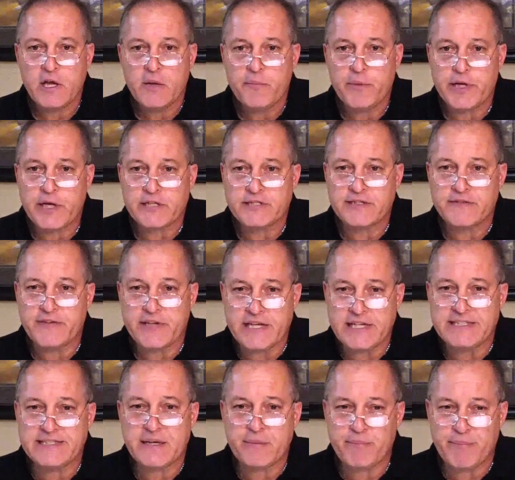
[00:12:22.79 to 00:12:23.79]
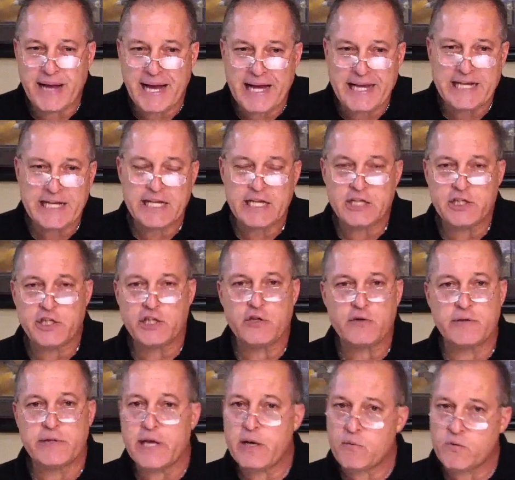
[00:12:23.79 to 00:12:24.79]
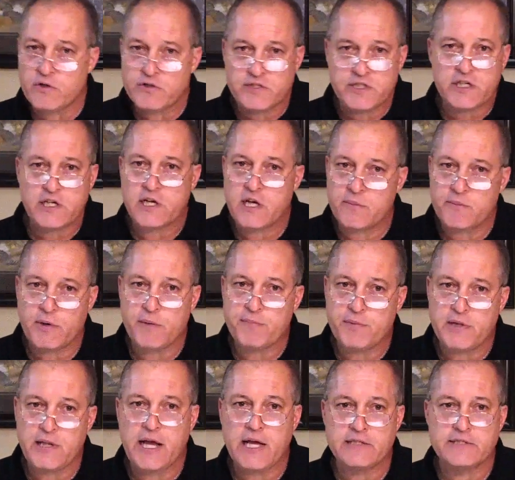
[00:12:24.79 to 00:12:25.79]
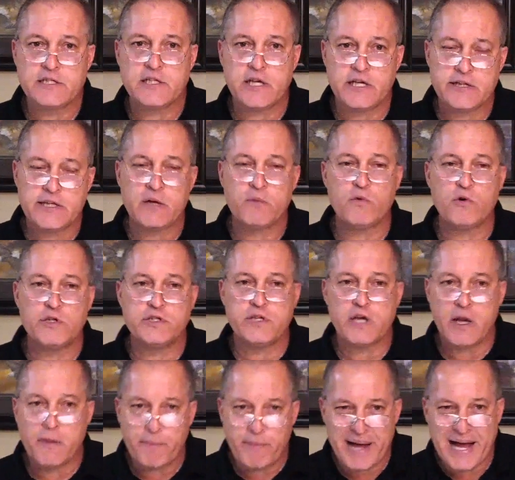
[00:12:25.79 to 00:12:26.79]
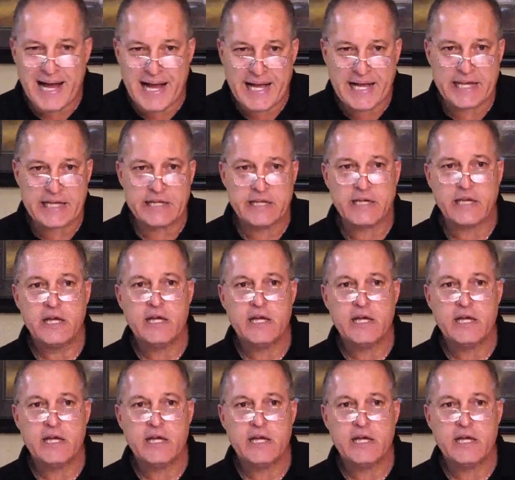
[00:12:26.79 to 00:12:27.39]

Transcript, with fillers: Because if he's abiding in you, and that word's going to come up a lot tonight, that word abide